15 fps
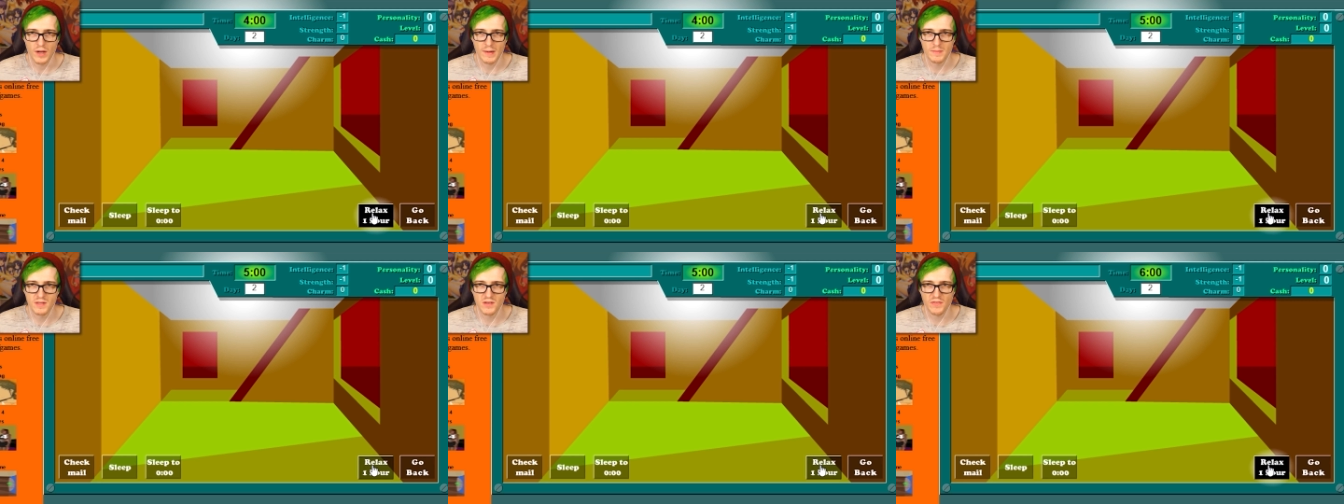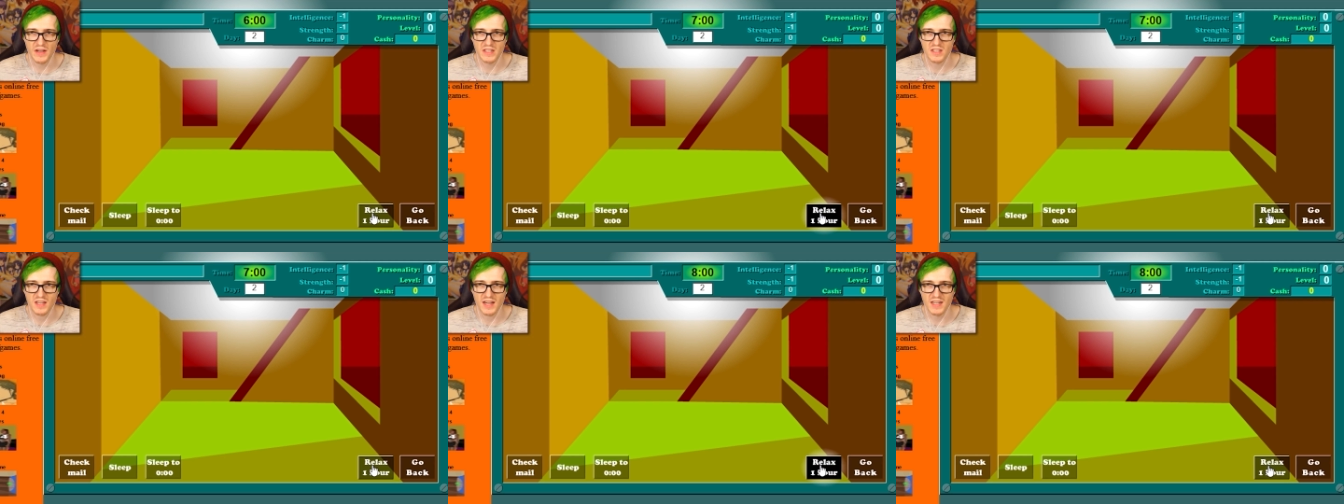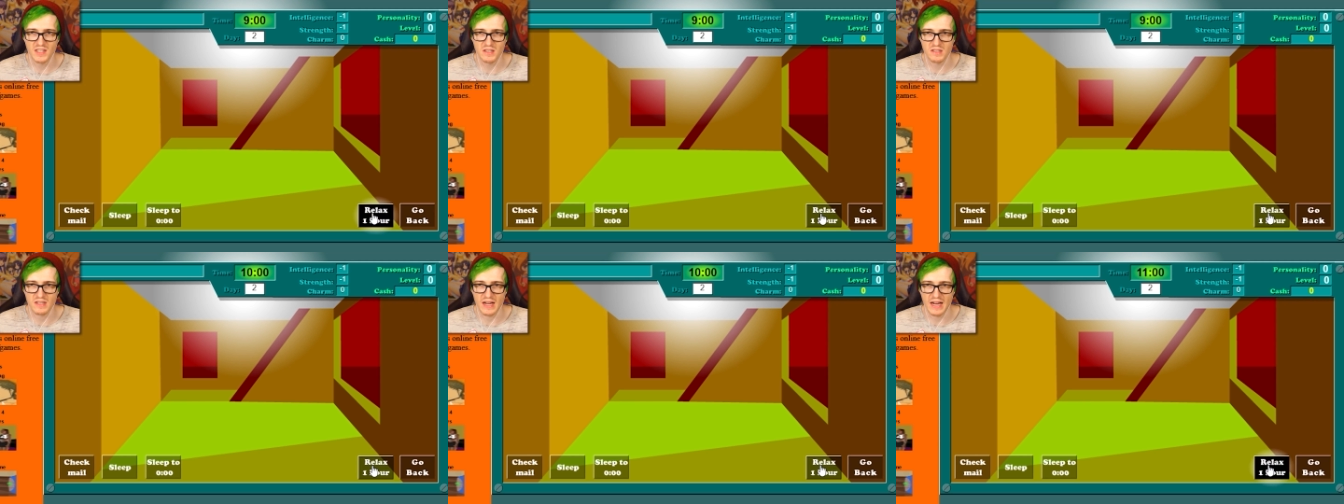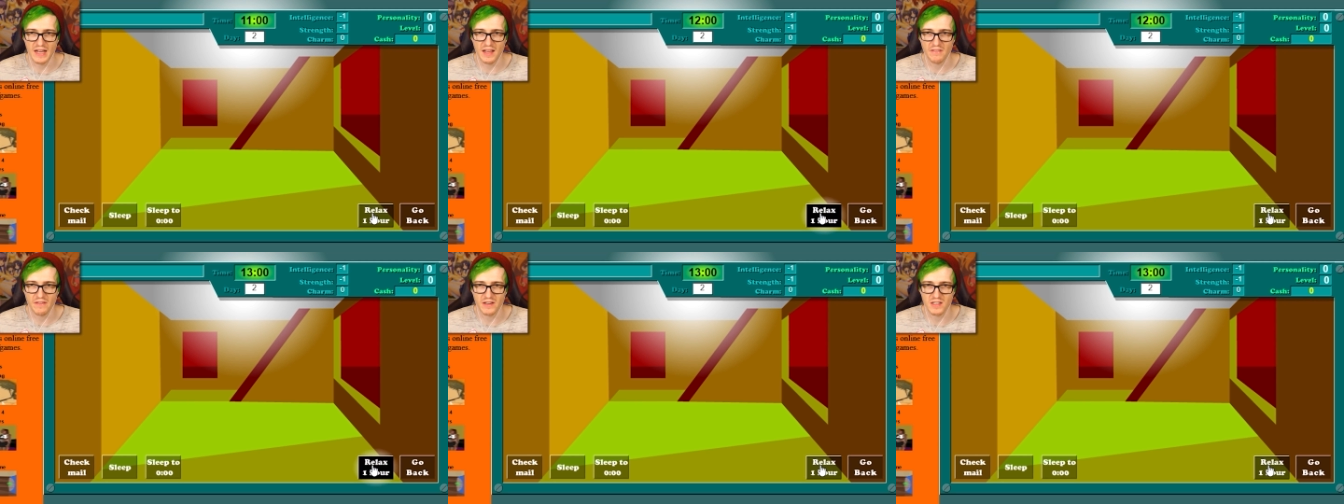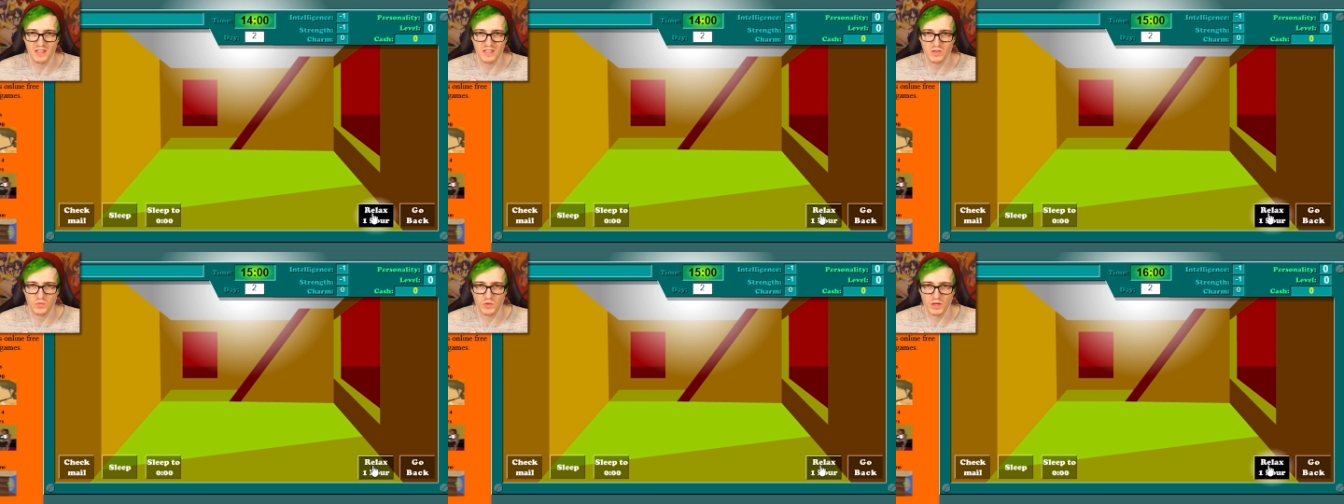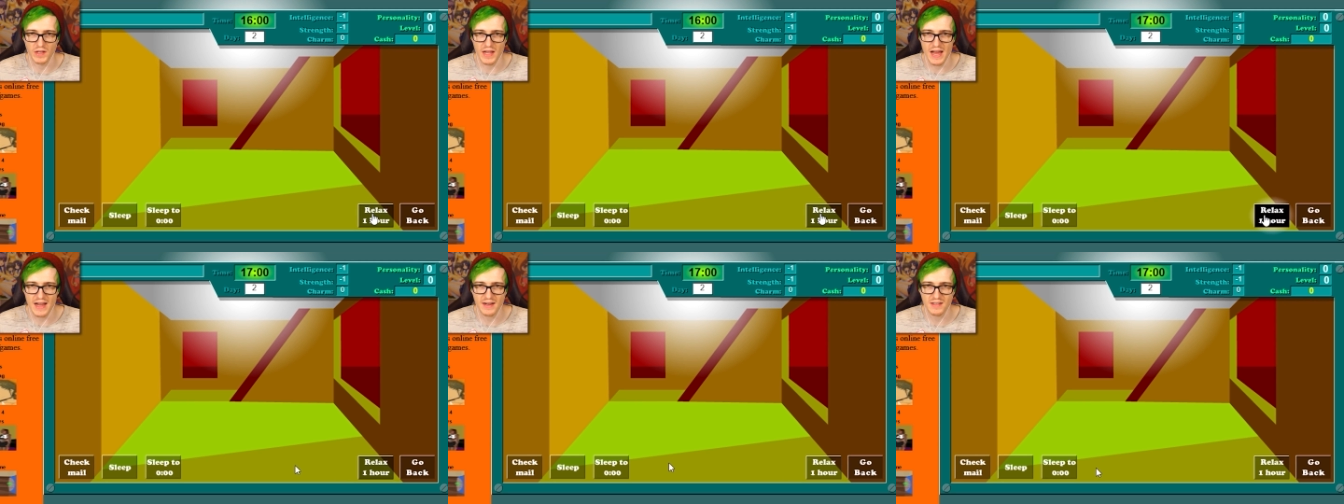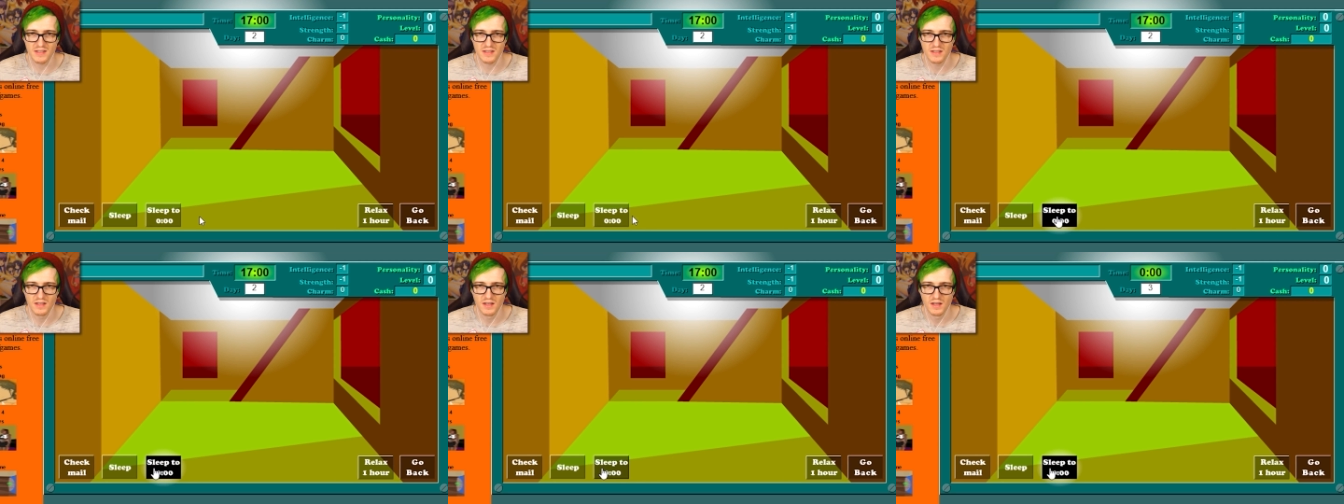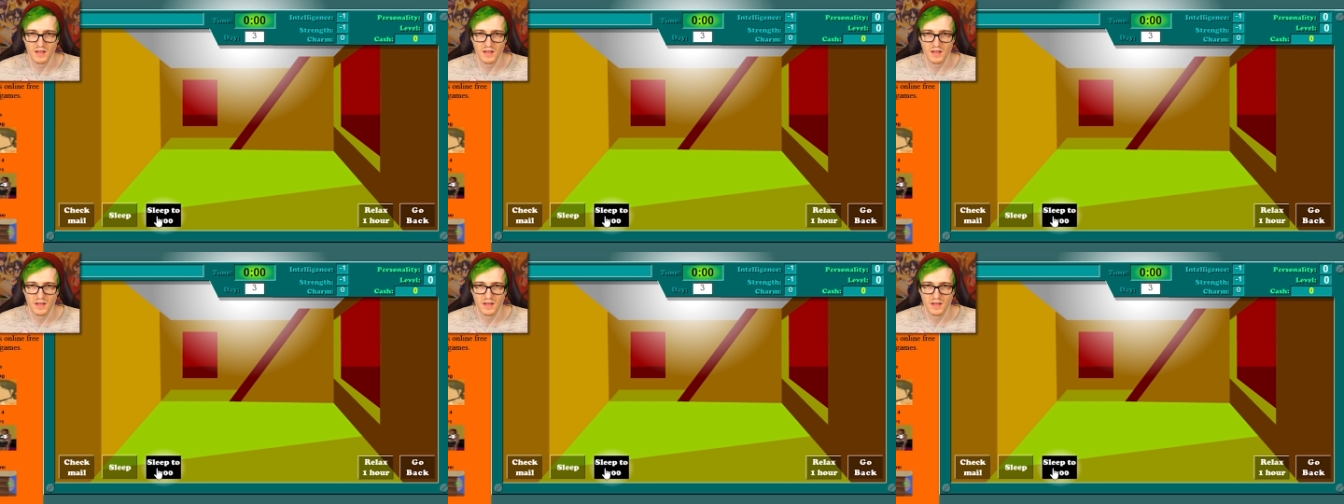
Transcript: What happens if I- can I just die if I just relax?